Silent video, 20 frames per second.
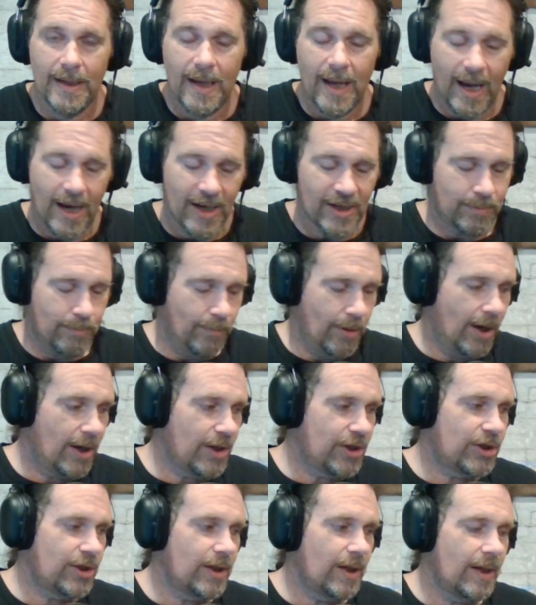As
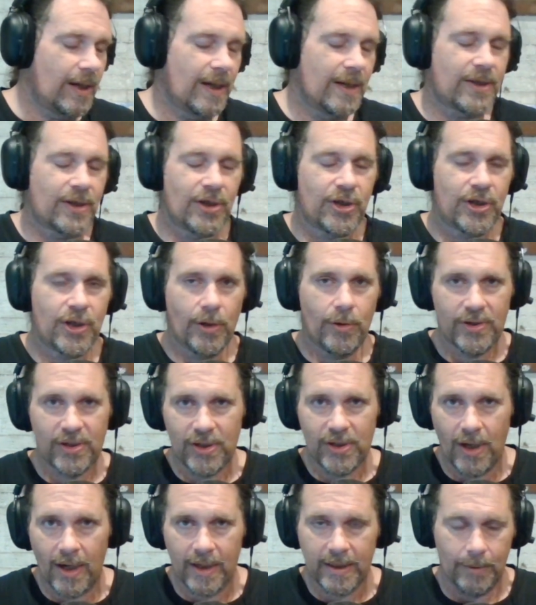much as the show
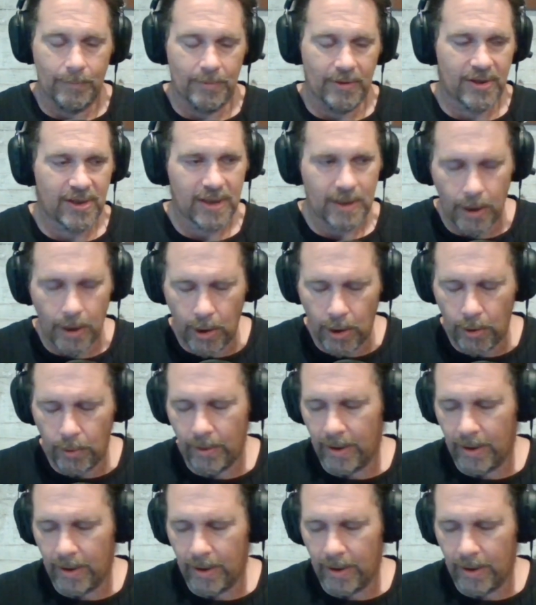sucked, it was slow,